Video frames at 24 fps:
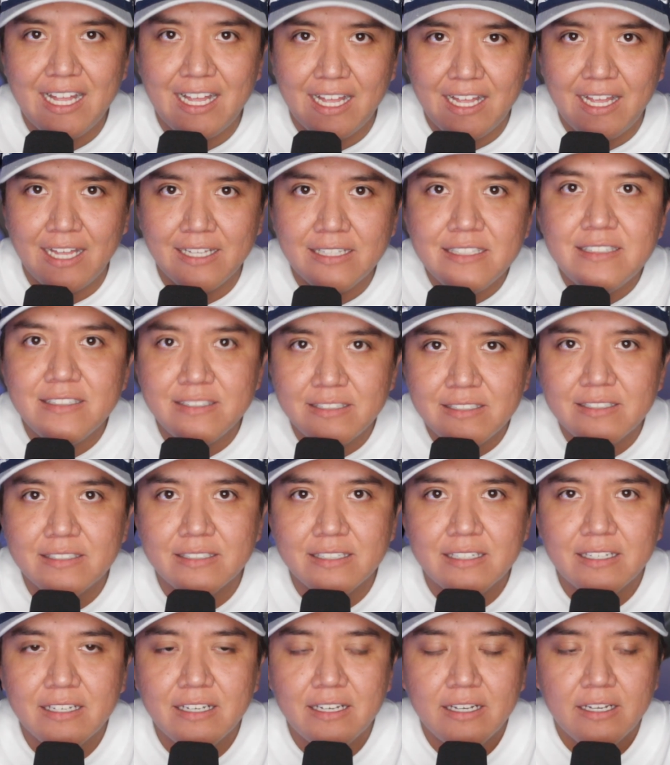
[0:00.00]

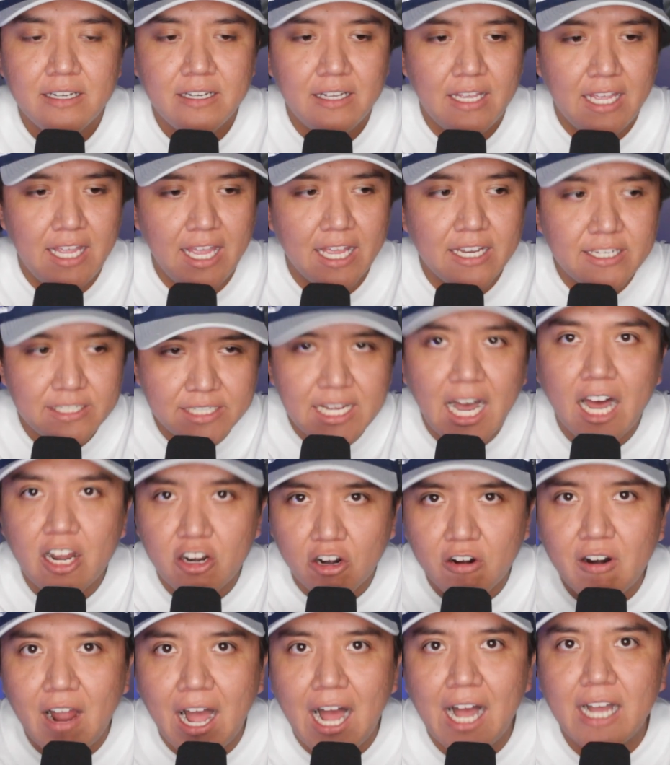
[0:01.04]
ends and dot
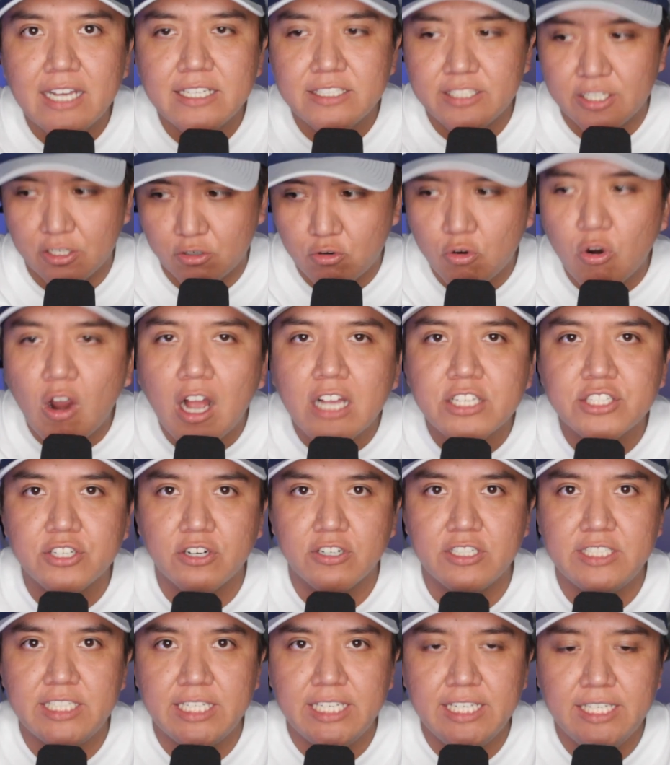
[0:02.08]
our I's and cross
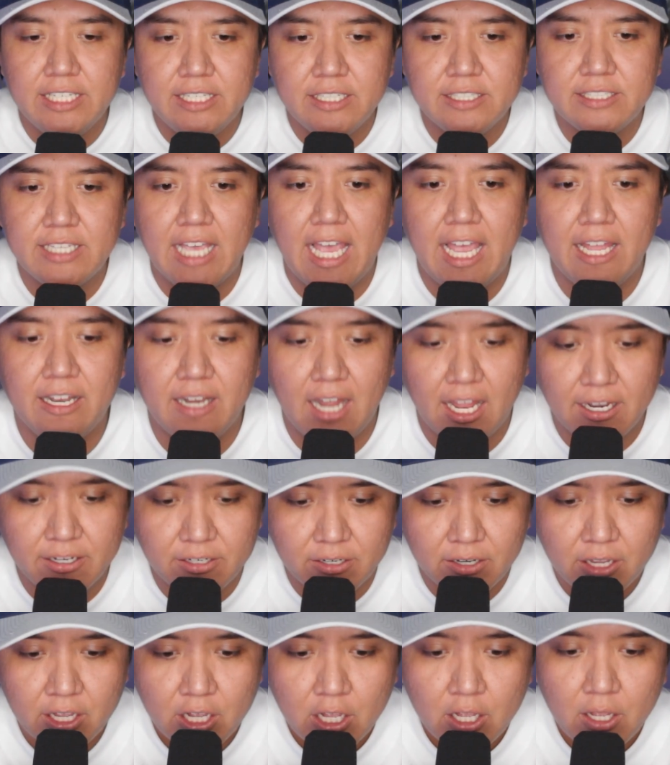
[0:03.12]
our T's
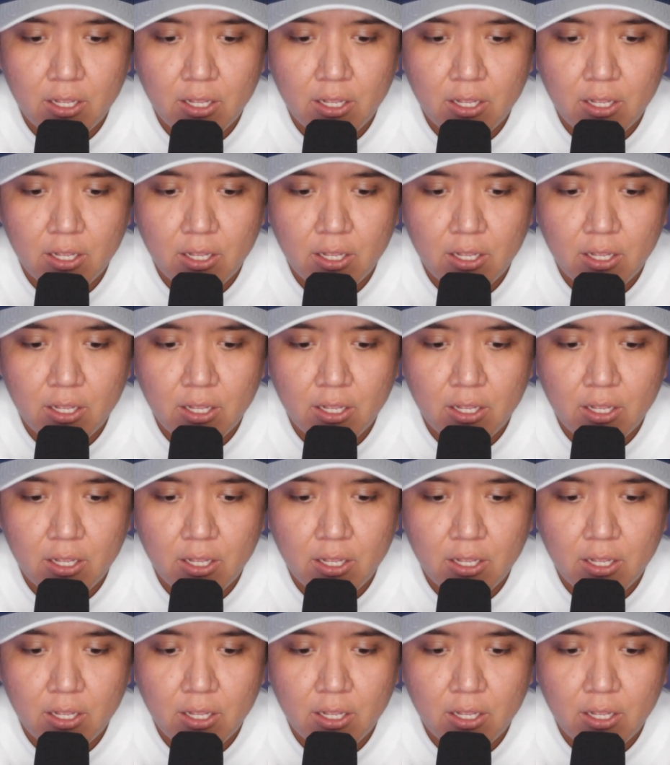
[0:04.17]
and